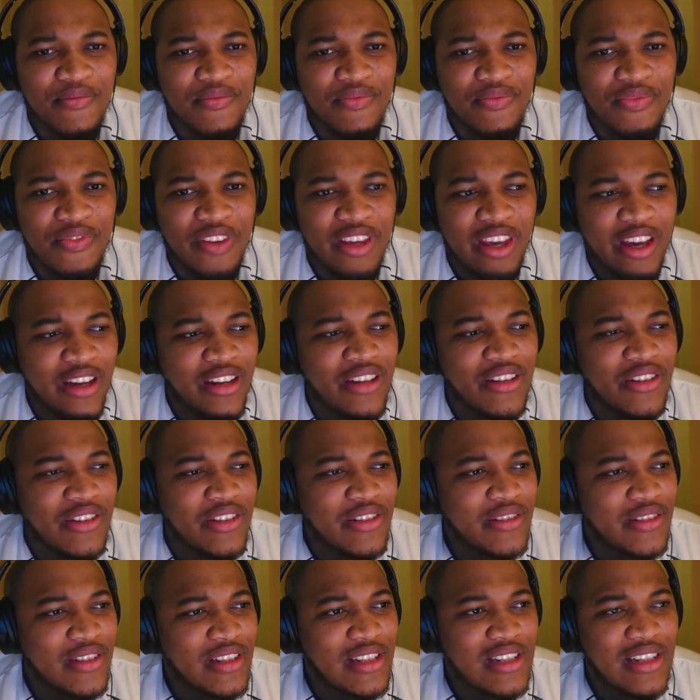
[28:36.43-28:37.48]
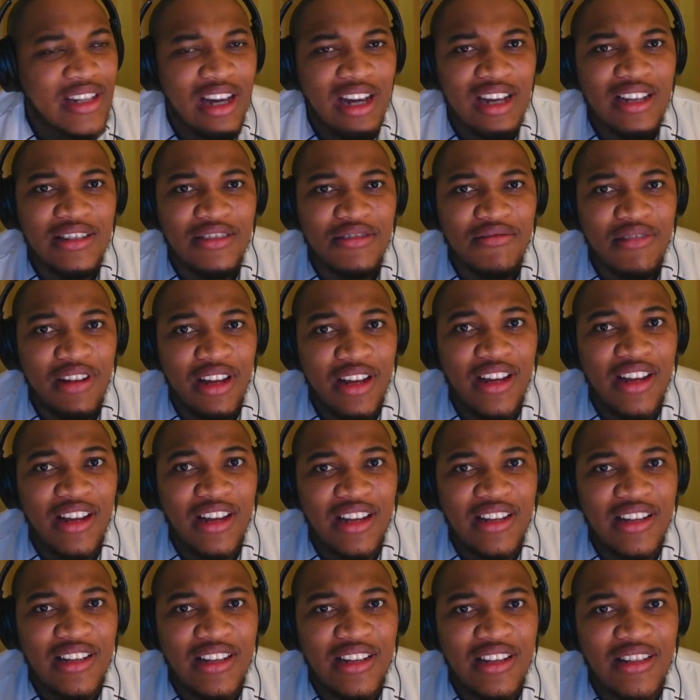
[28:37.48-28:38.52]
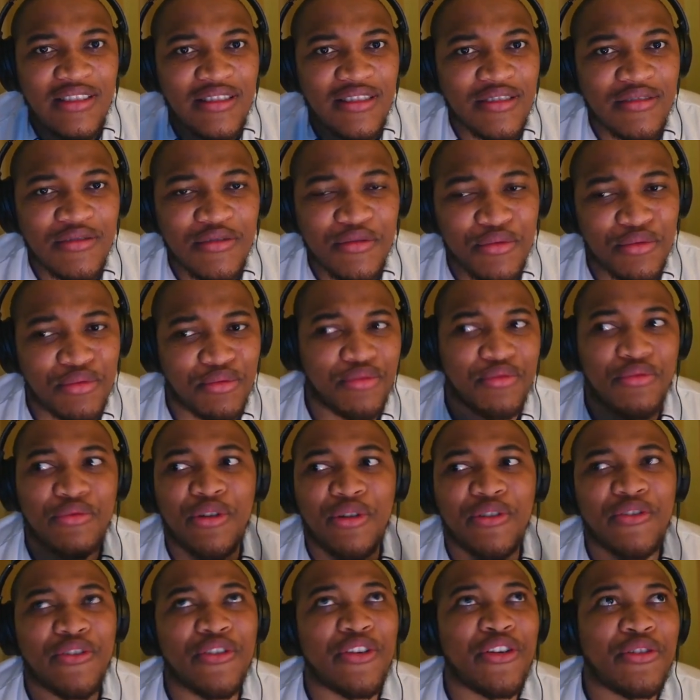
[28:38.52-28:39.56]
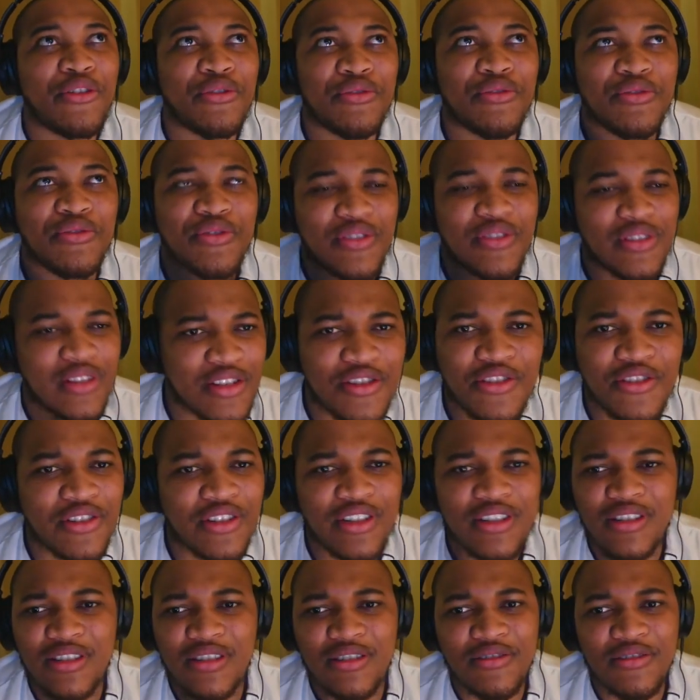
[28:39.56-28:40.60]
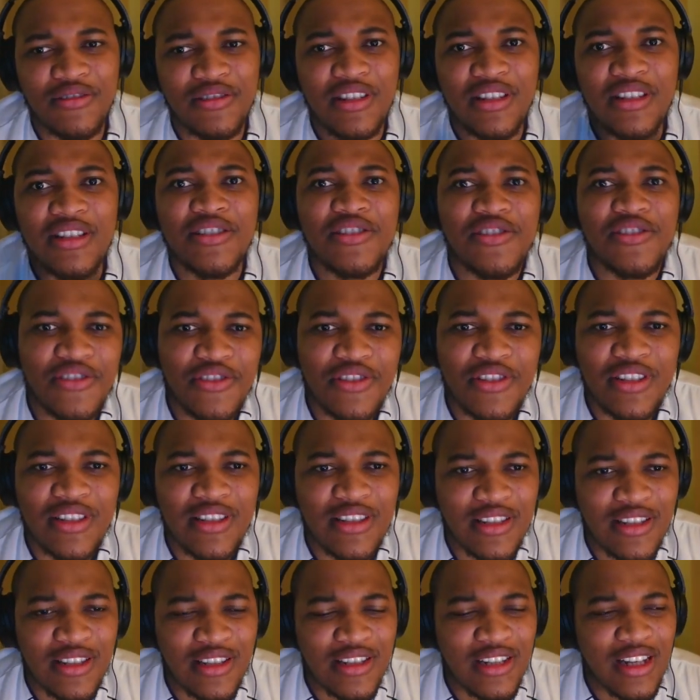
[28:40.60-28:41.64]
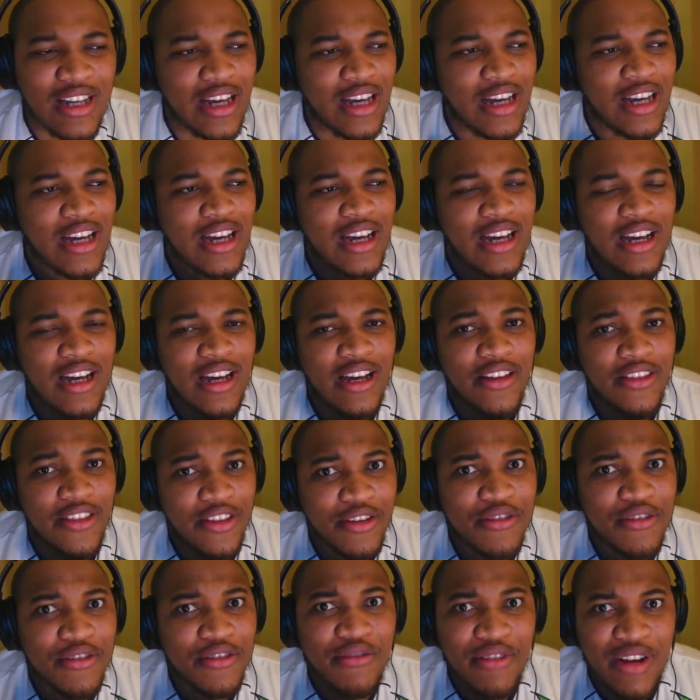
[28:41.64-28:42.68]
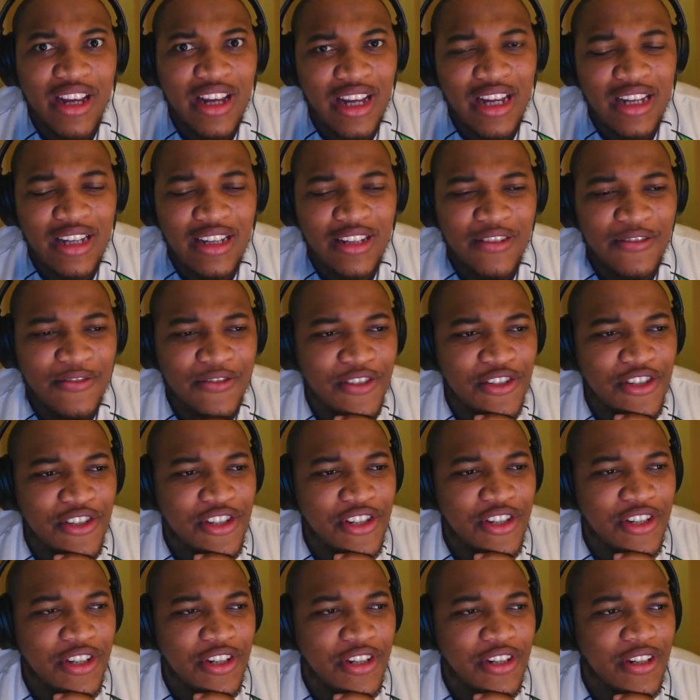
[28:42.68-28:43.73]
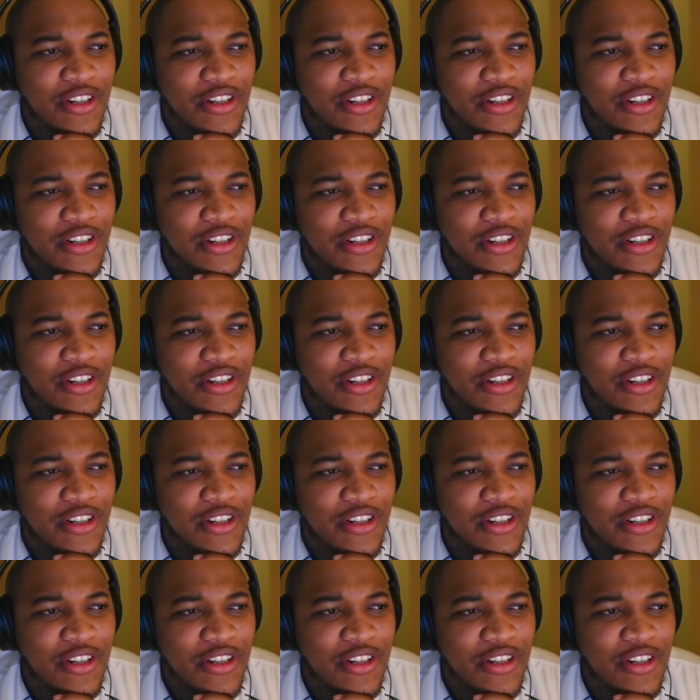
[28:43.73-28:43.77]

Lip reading: Yeah, no, these guys are raking it in. Whoever owns this unit or these units, they're raking it in for sure.